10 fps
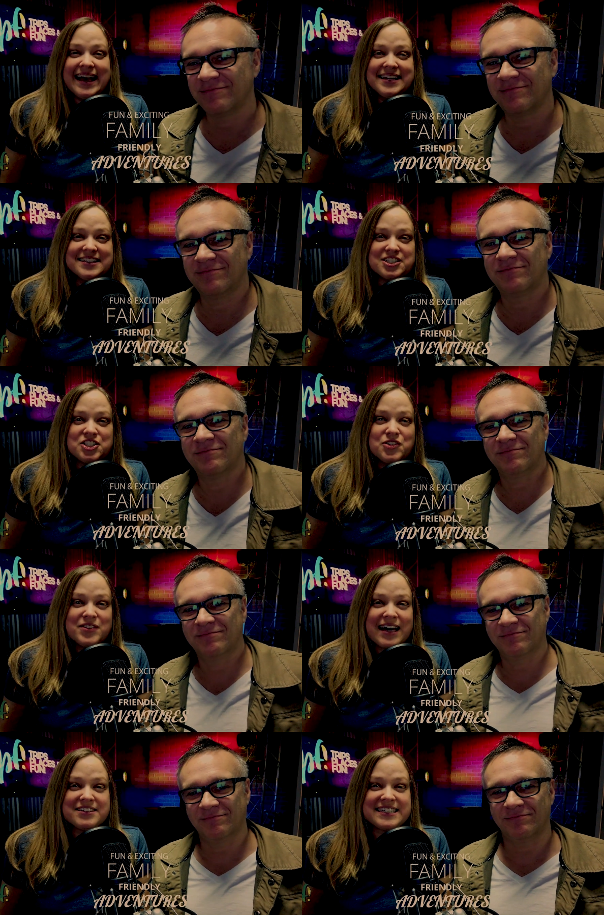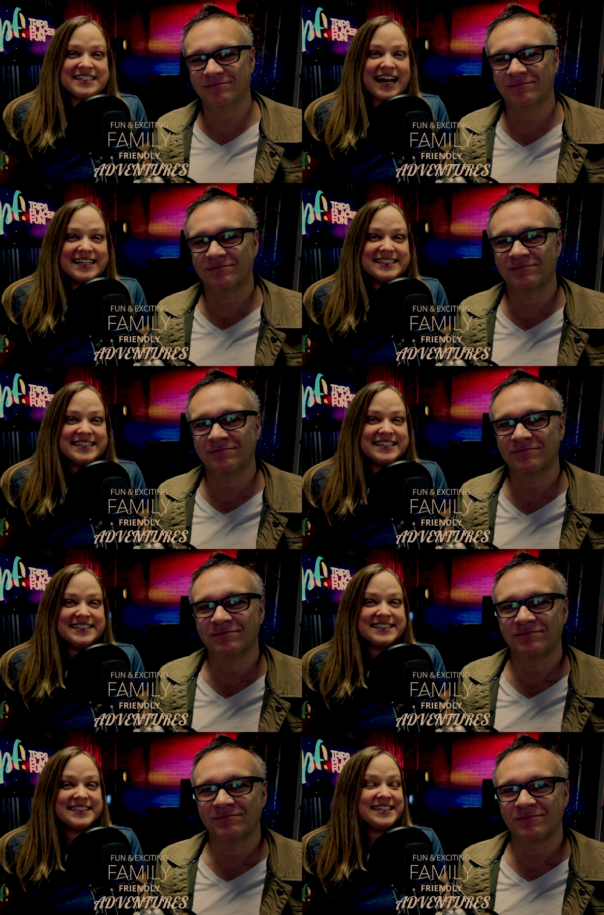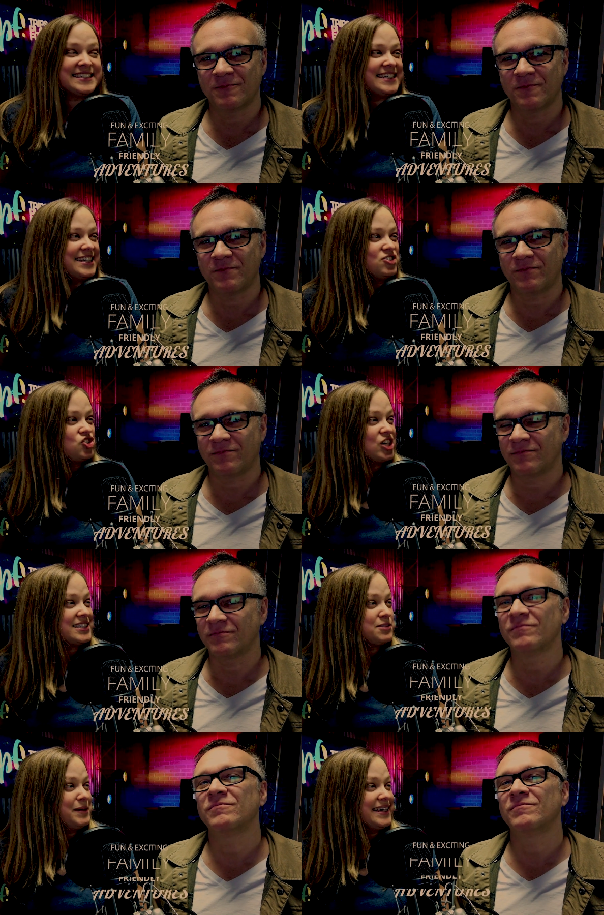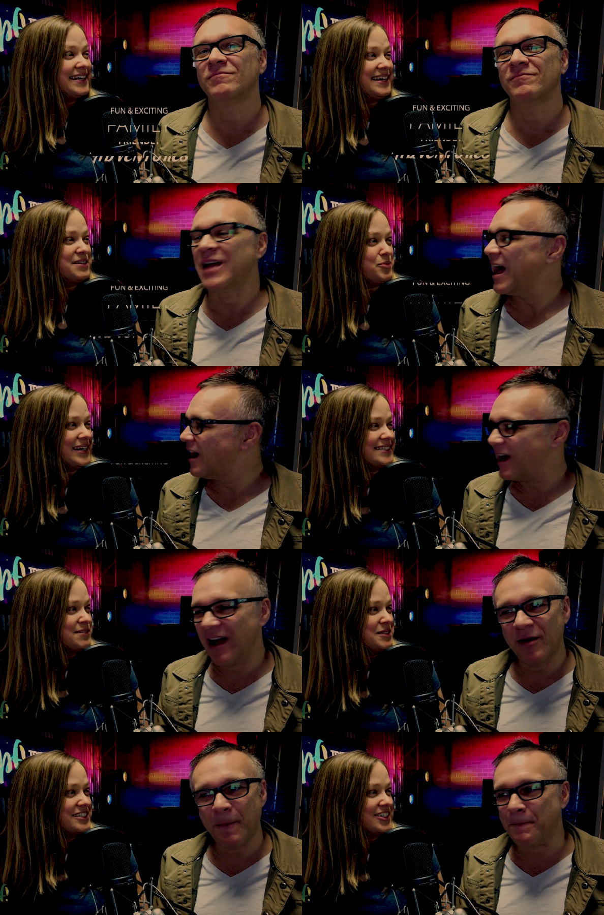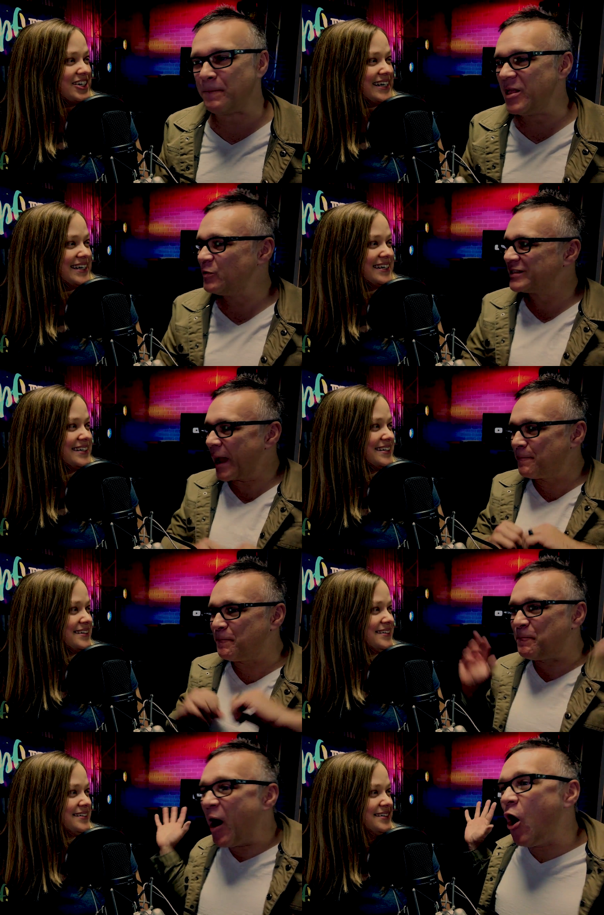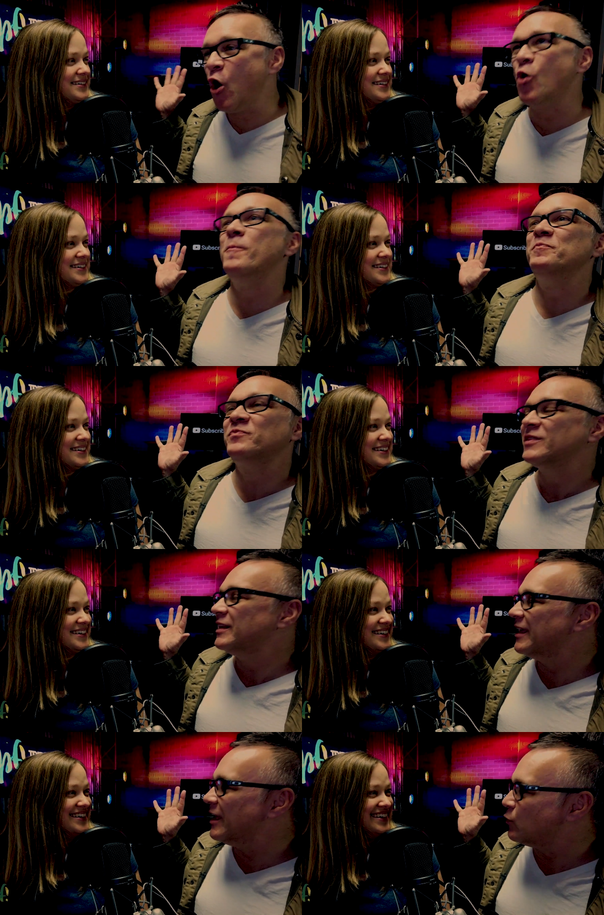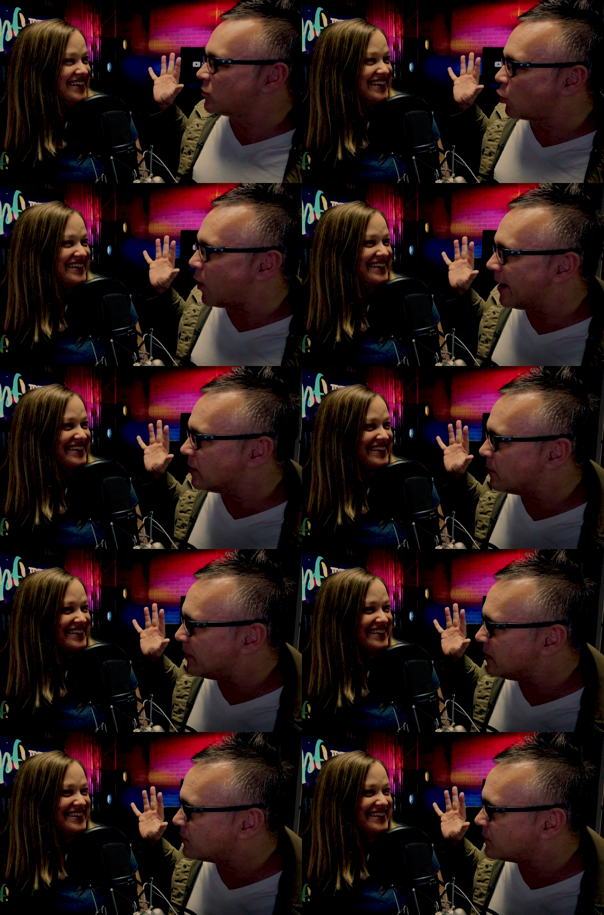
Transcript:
Speaker 1: And the 2019 season is just beginning in Branson, Missouri. It was like,
Speaker 2: boom! It was quiet and